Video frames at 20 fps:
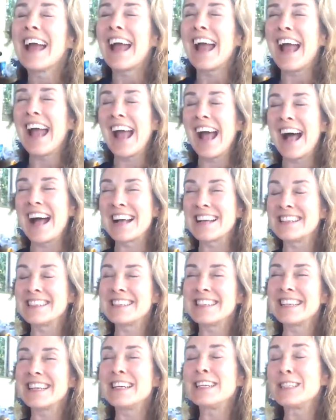
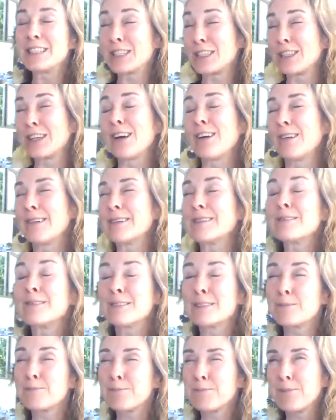And it's true, it
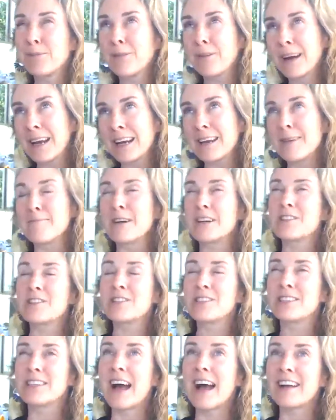was pretty much
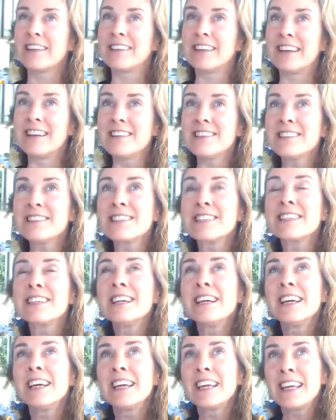silent.
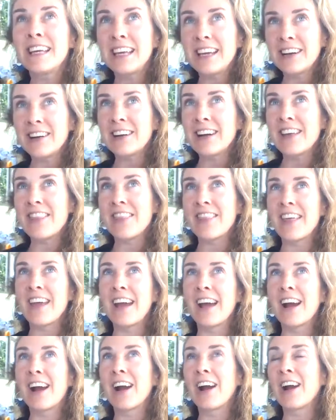Here and
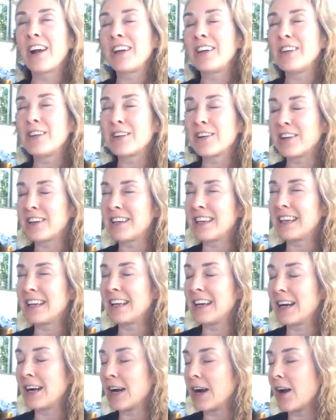there, you could
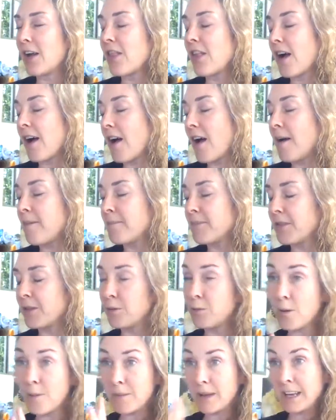hear the
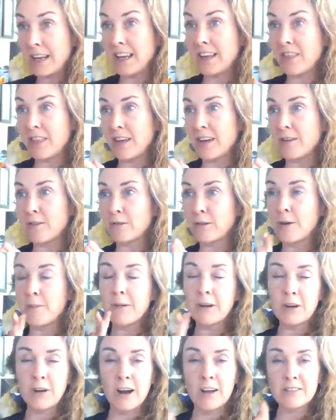woman in the room
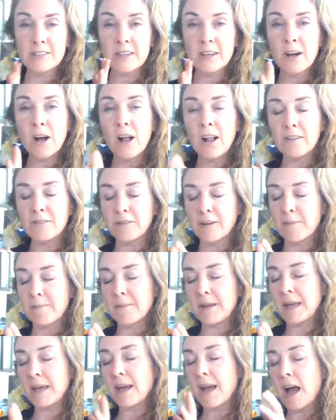across the hall from
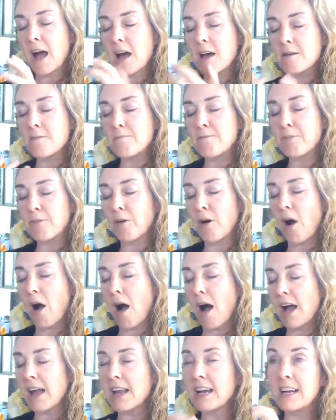me had
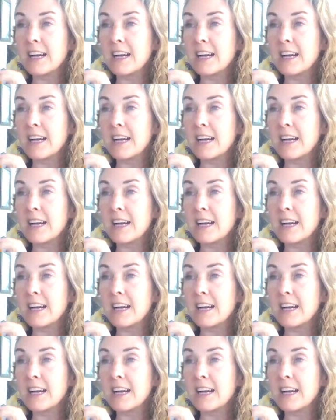brought